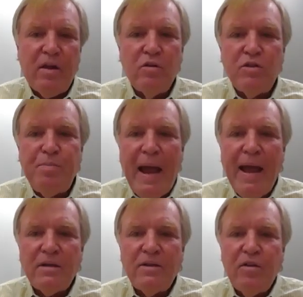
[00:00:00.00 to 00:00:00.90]
goes
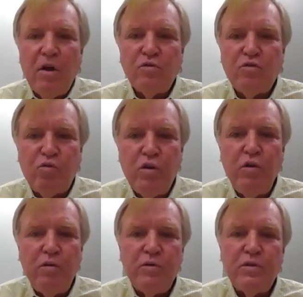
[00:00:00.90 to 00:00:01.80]
back to those
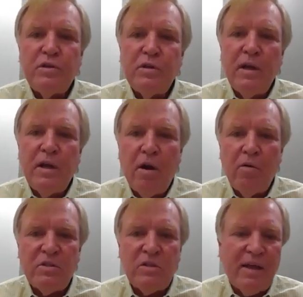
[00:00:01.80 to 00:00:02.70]
roots. You
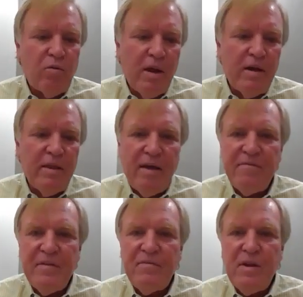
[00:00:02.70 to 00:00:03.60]
know, it's like running
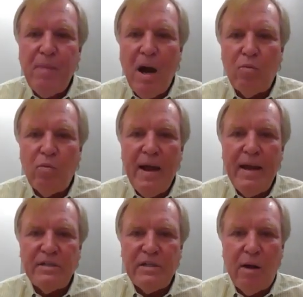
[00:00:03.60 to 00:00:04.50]
that 50-mile
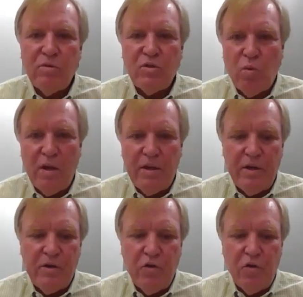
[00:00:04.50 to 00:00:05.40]
race. I was
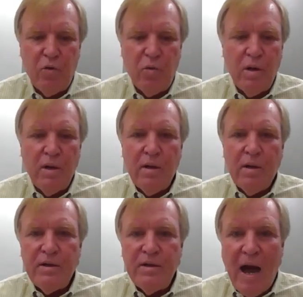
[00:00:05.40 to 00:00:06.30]
willing to
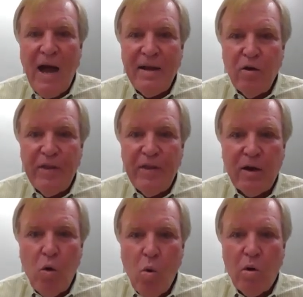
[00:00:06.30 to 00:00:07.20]
die on
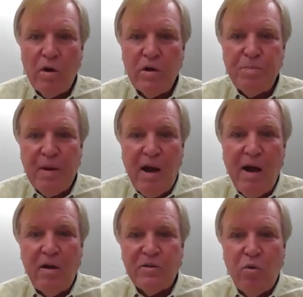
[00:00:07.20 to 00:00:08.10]
that course, but
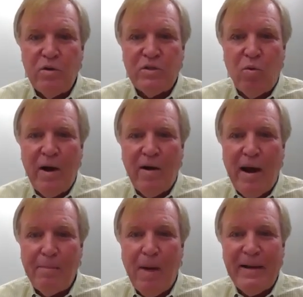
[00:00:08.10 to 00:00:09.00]
I also was aware
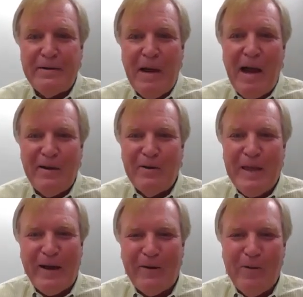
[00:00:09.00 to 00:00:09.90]
I might die on
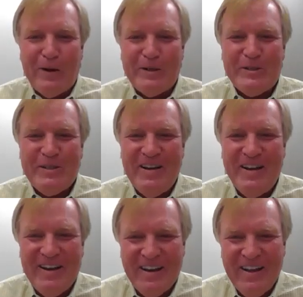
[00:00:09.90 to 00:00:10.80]
that course.
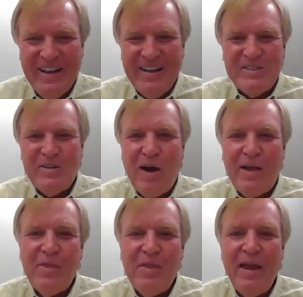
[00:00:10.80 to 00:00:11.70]
So
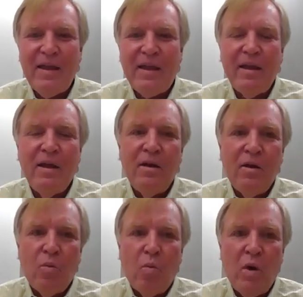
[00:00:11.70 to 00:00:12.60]
I think
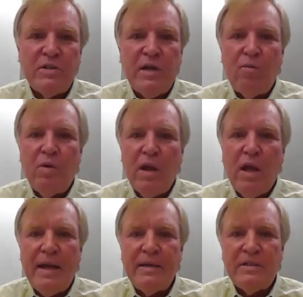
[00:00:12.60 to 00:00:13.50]
once I
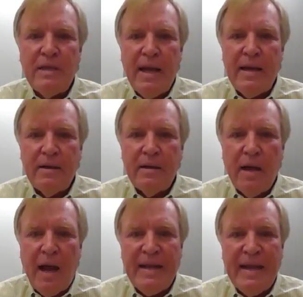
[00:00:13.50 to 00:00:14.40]
realized that
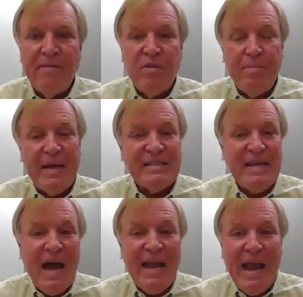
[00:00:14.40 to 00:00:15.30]
I gave the best
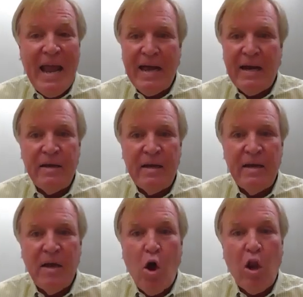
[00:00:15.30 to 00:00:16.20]
I had, I
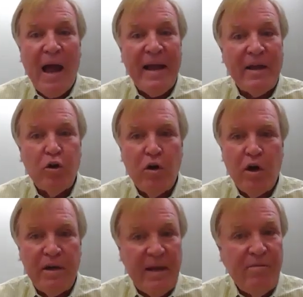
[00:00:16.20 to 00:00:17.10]
did all I
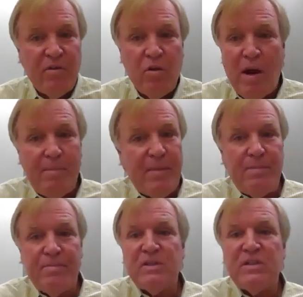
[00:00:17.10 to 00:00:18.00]
could, even though I
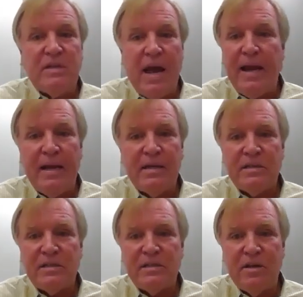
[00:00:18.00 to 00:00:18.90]
made
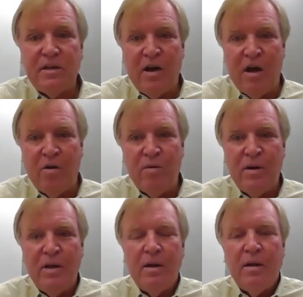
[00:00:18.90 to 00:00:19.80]
mistakes, you know,
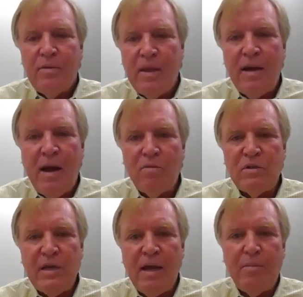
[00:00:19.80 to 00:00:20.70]
then I
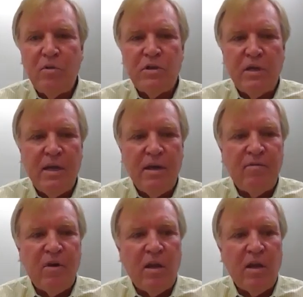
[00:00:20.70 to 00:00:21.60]
was able to
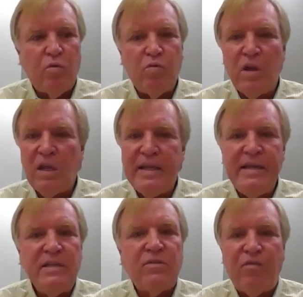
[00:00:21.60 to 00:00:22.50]
give a little
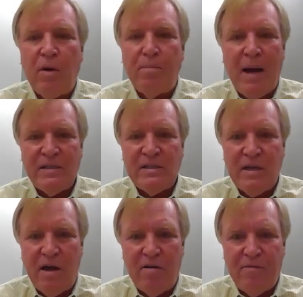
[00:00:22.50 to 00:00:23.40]
release from
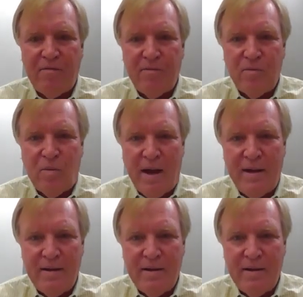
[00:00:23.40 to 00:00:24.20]
myself, right?